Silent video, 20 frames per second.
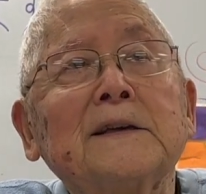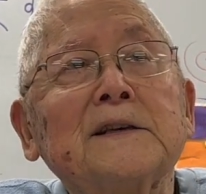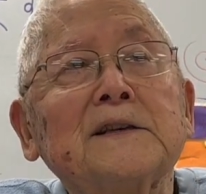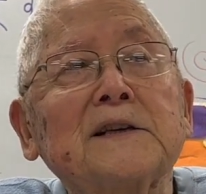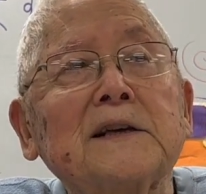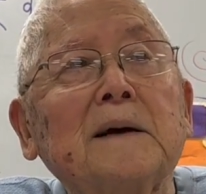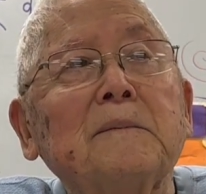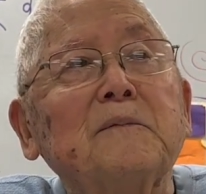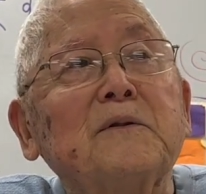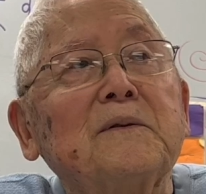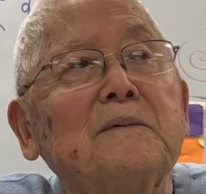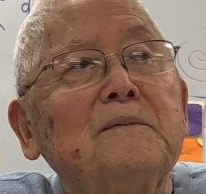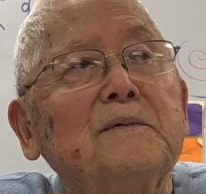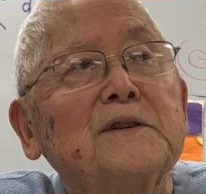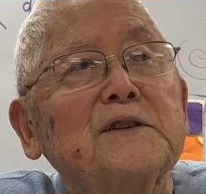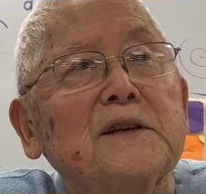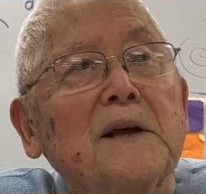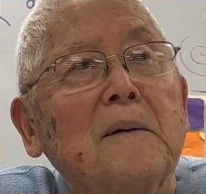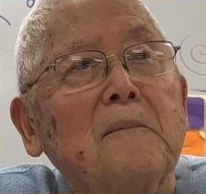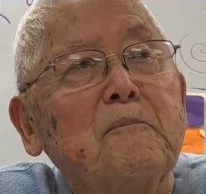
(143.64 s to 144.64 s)
Some
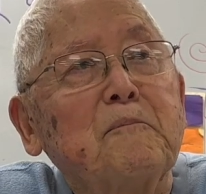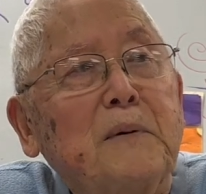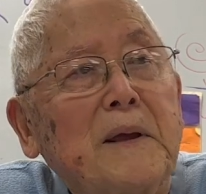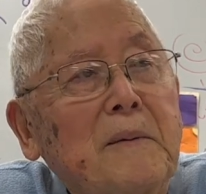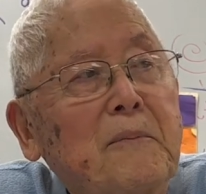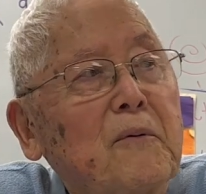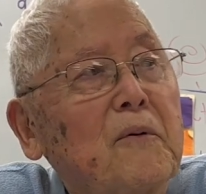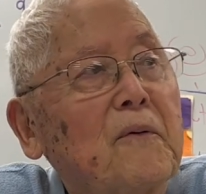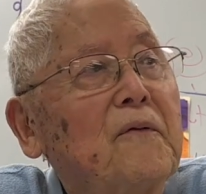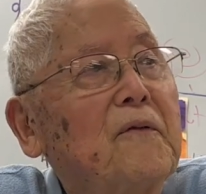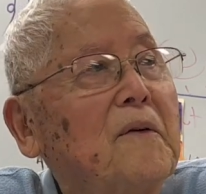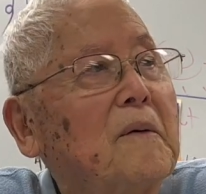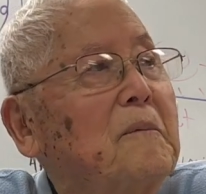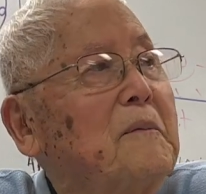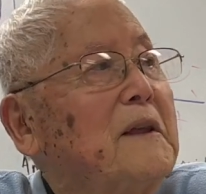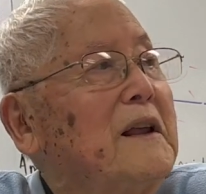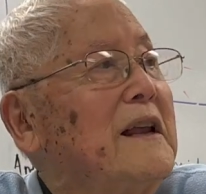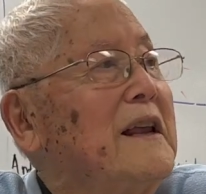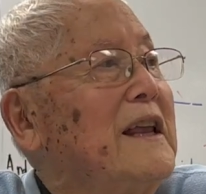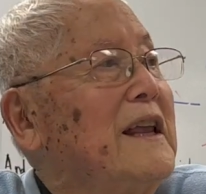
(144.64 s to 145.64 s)
people
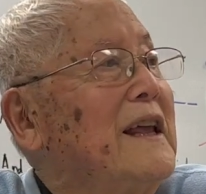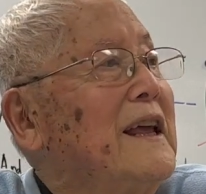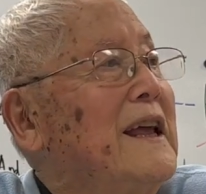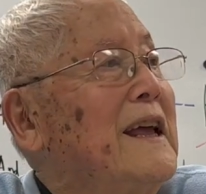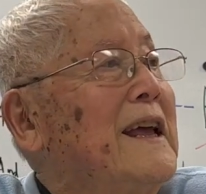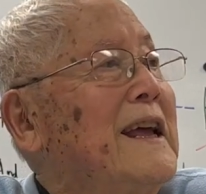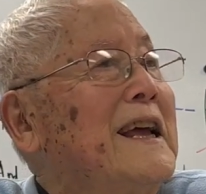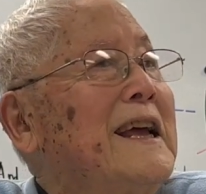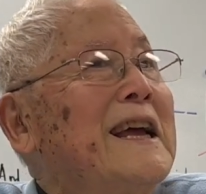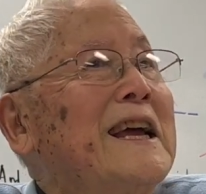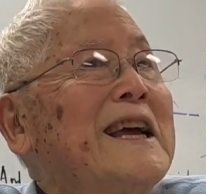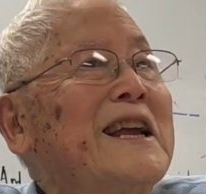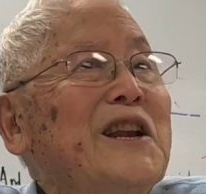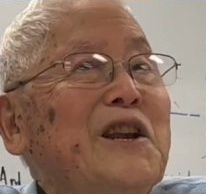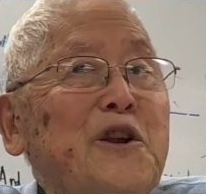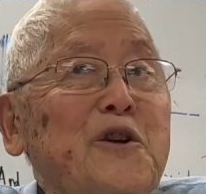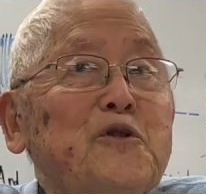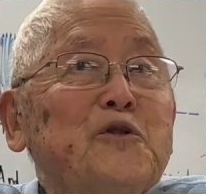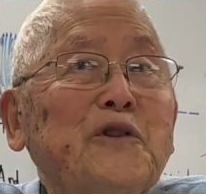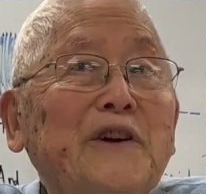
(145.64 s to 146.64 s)
from the
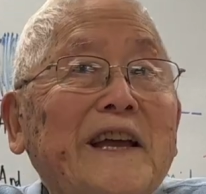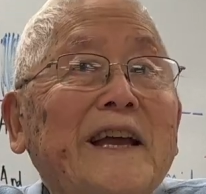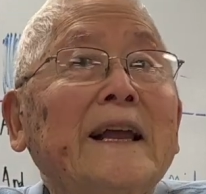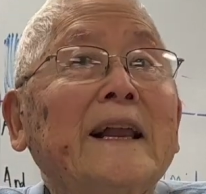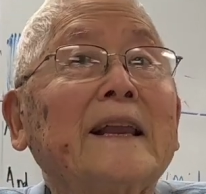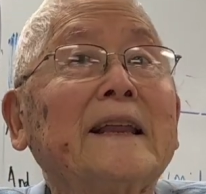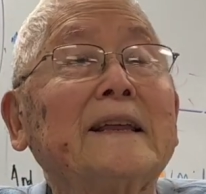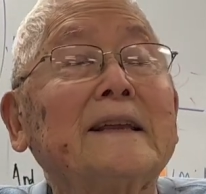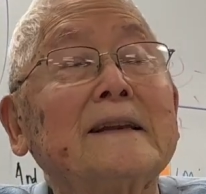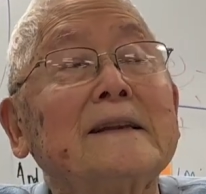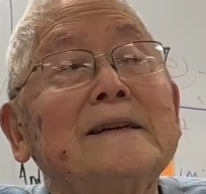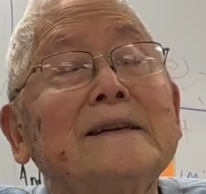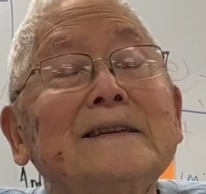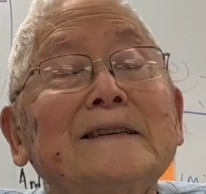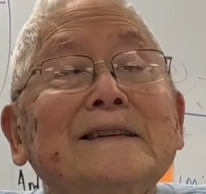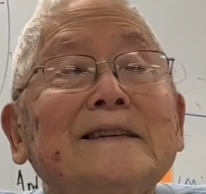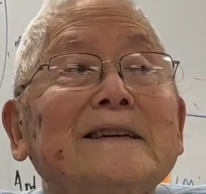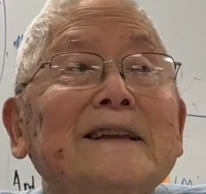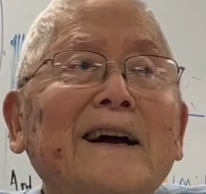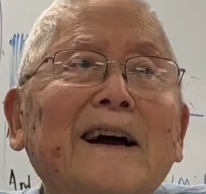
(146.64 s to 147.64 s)
New England,
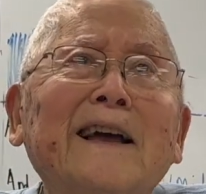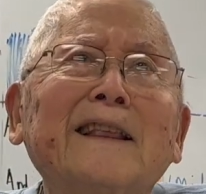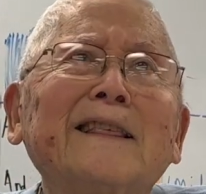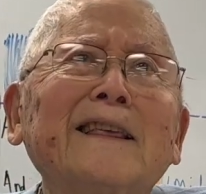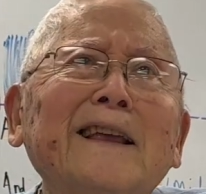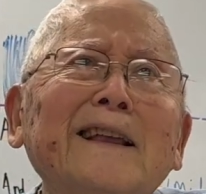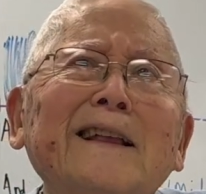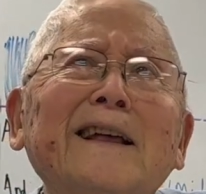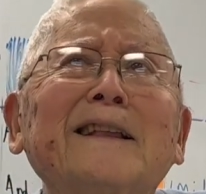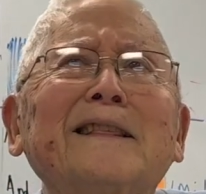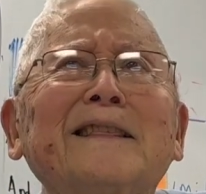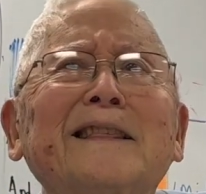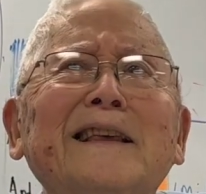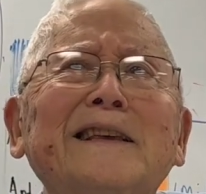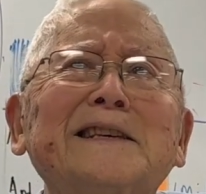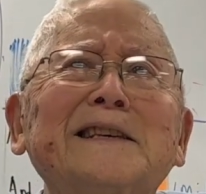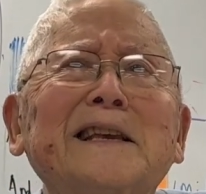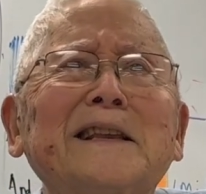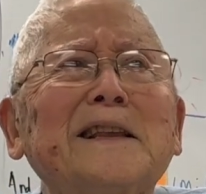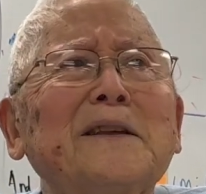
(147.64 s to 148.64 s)
I think that
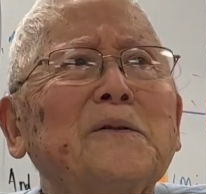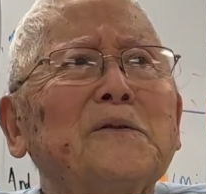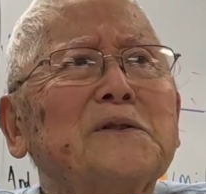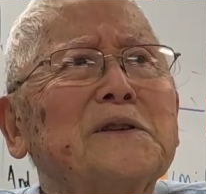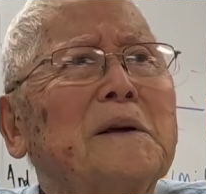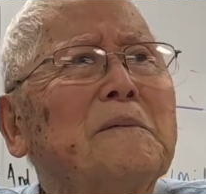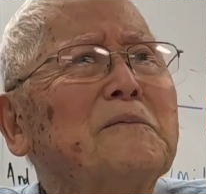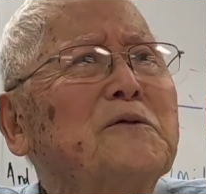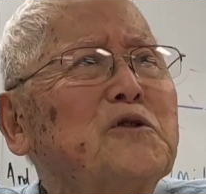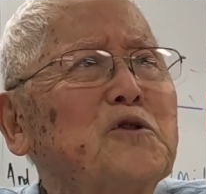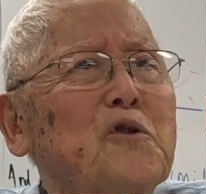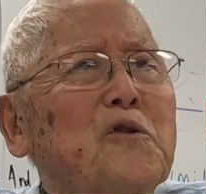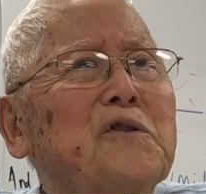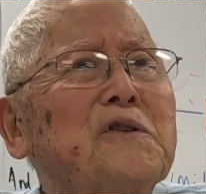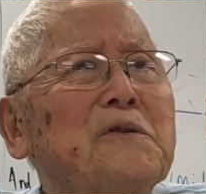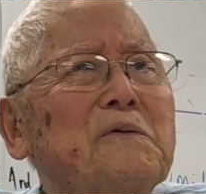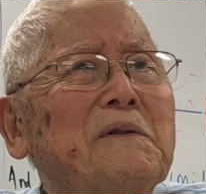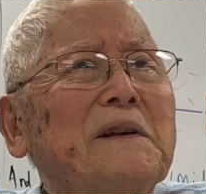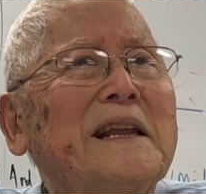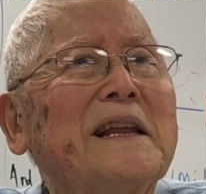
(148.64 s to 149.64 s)
they said there were some
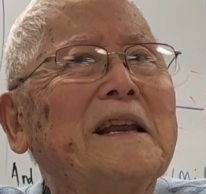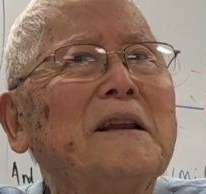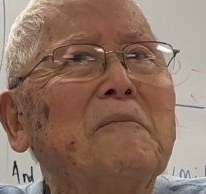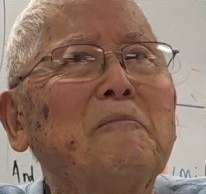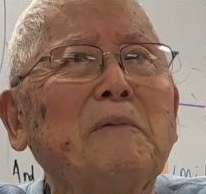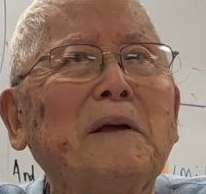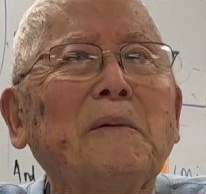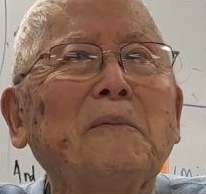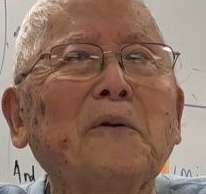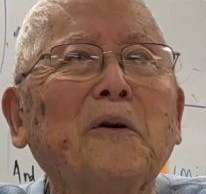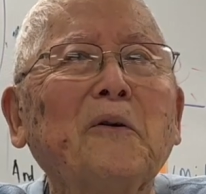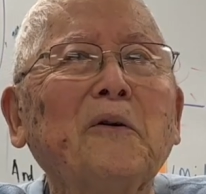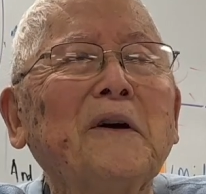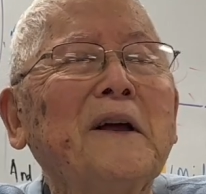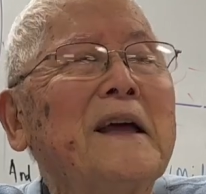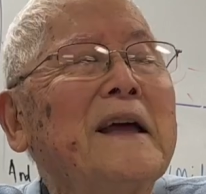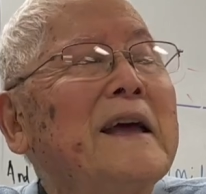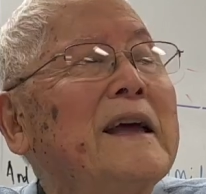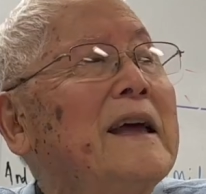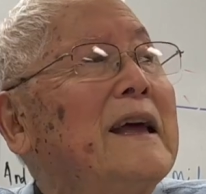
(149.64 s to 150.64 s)
church-related people,
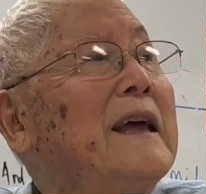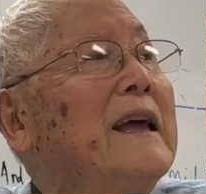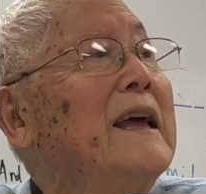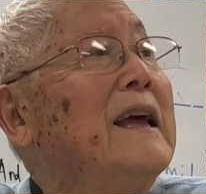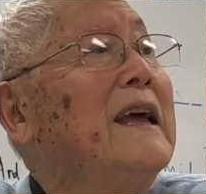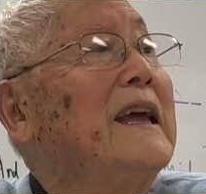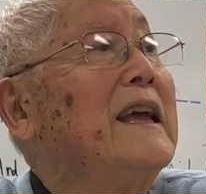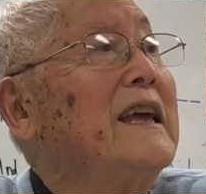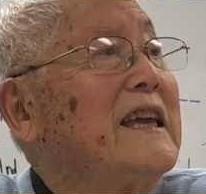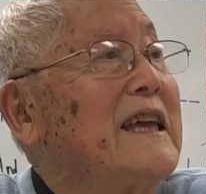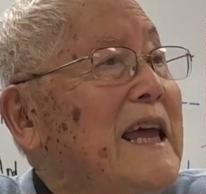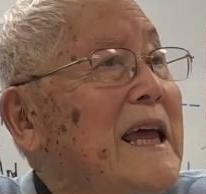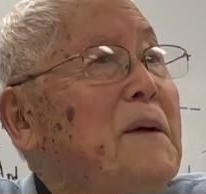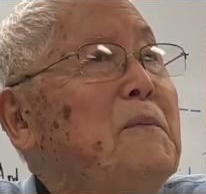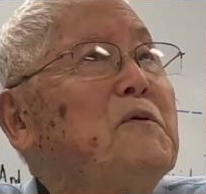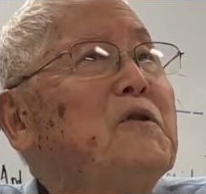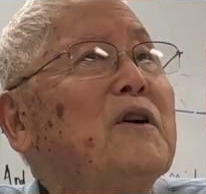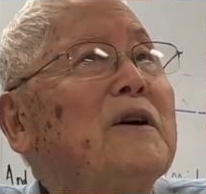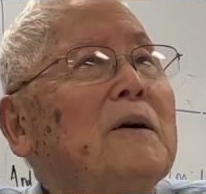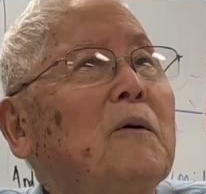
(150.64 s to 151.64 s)

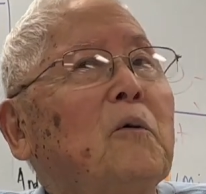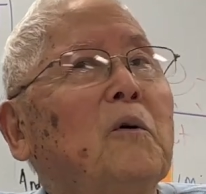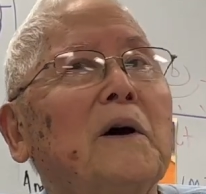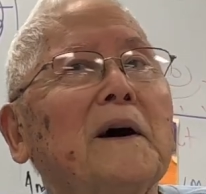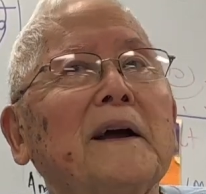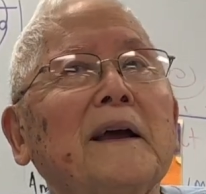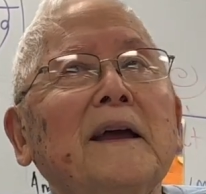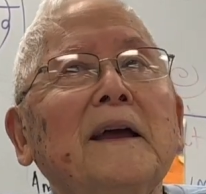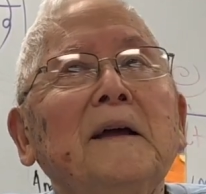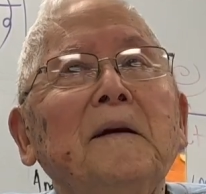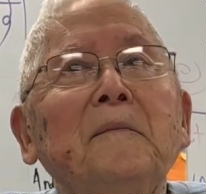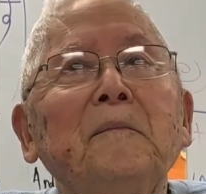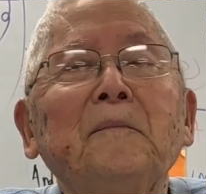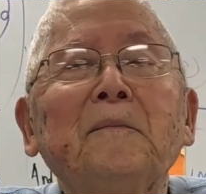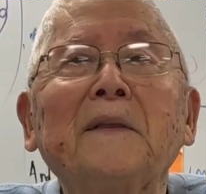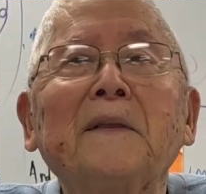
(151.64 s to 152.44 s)
came to Hawaii,